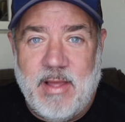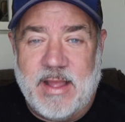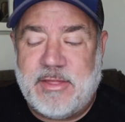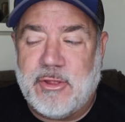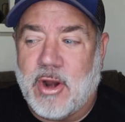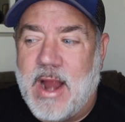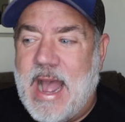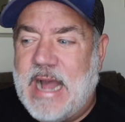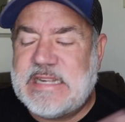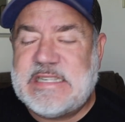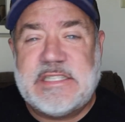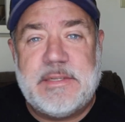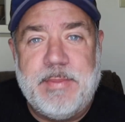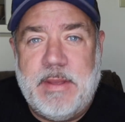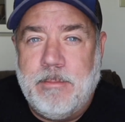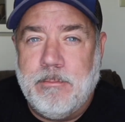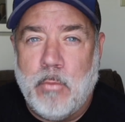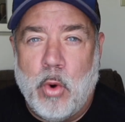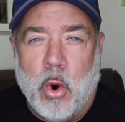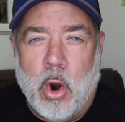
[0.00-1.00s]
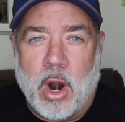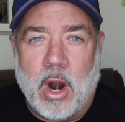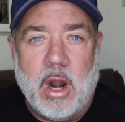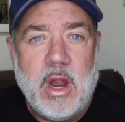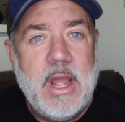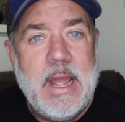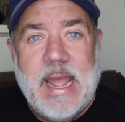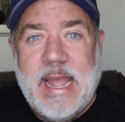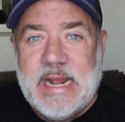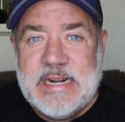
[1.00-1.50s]
Like there has to be more
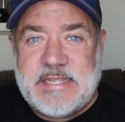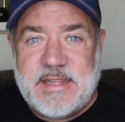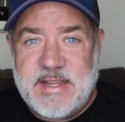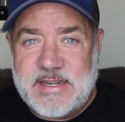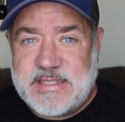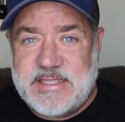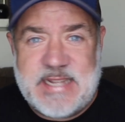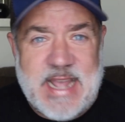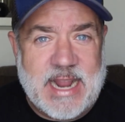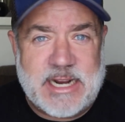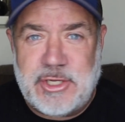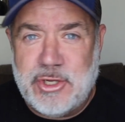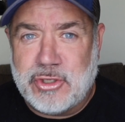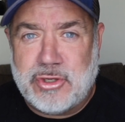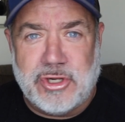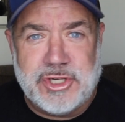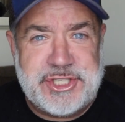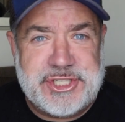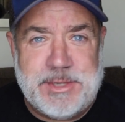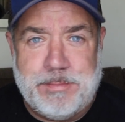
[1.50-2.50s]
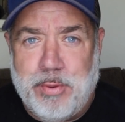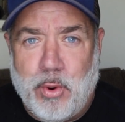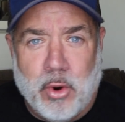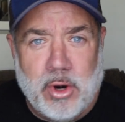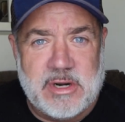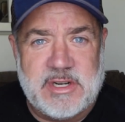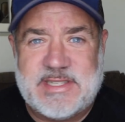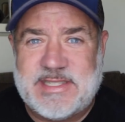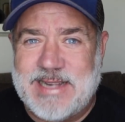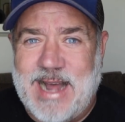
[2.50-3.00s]
to the technical
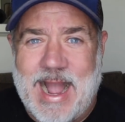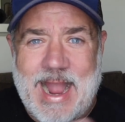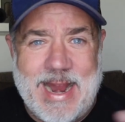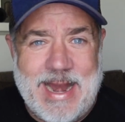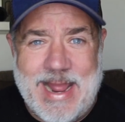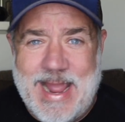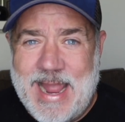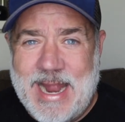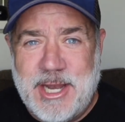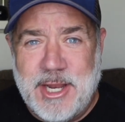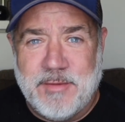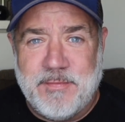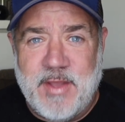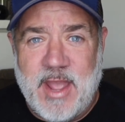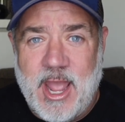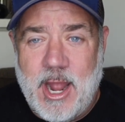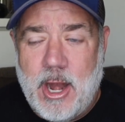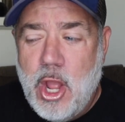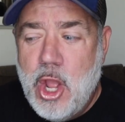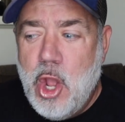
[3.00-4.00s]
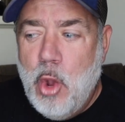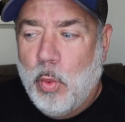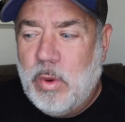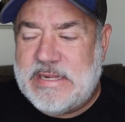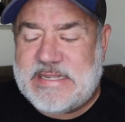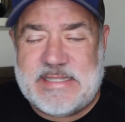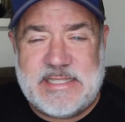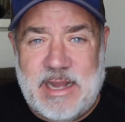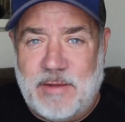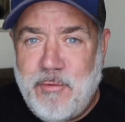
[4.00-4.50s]
support side end of it
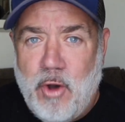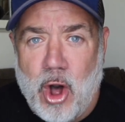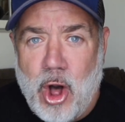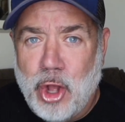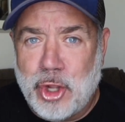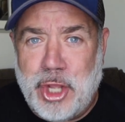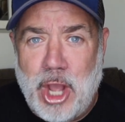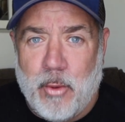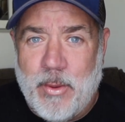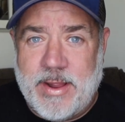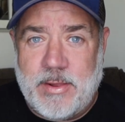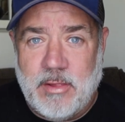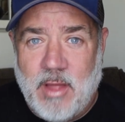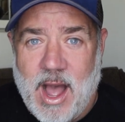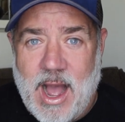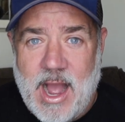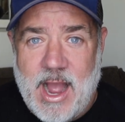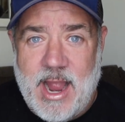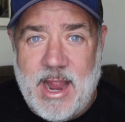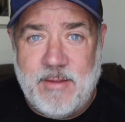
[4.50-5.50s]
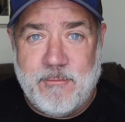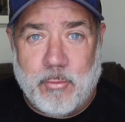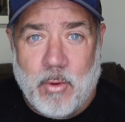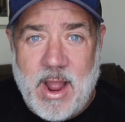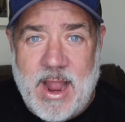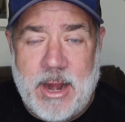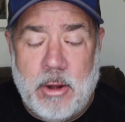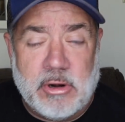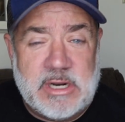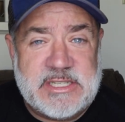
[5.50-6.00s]
with stuff all going live,
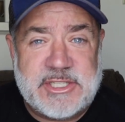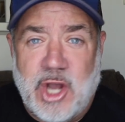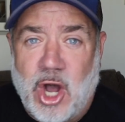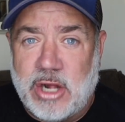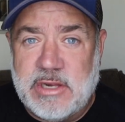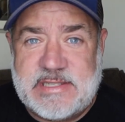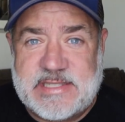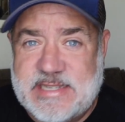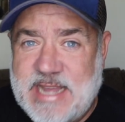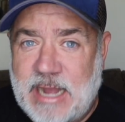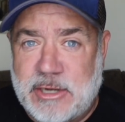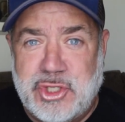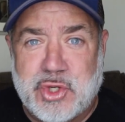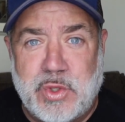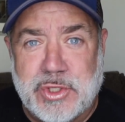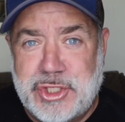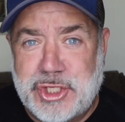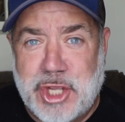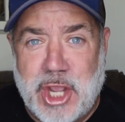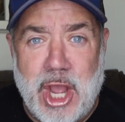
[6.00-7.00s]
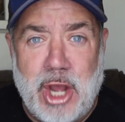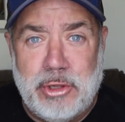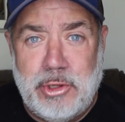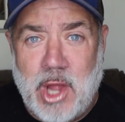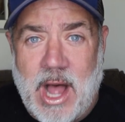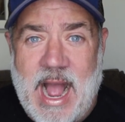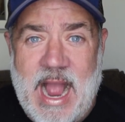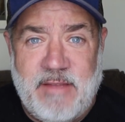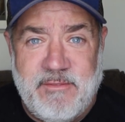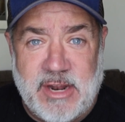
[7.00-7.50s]
right? Or it's all scheduled to go
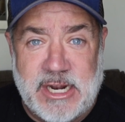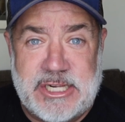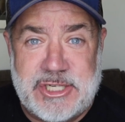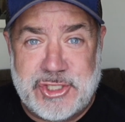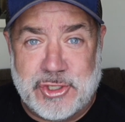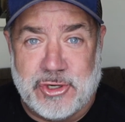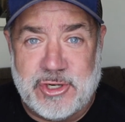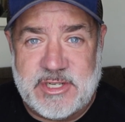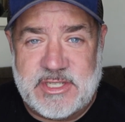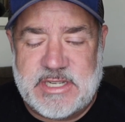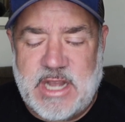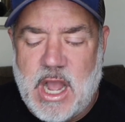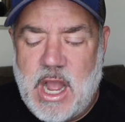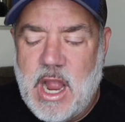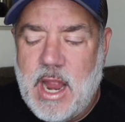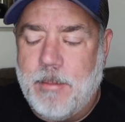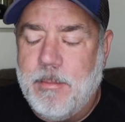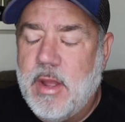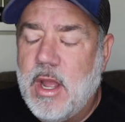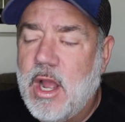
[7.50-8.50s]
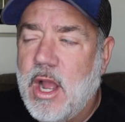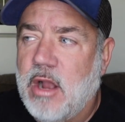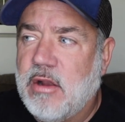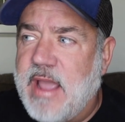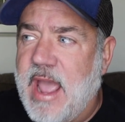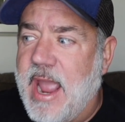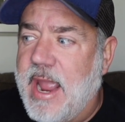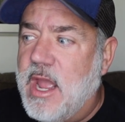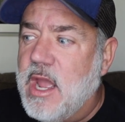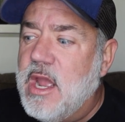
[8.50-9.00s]
live at a certain time.
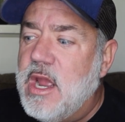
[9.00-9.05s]
Okay.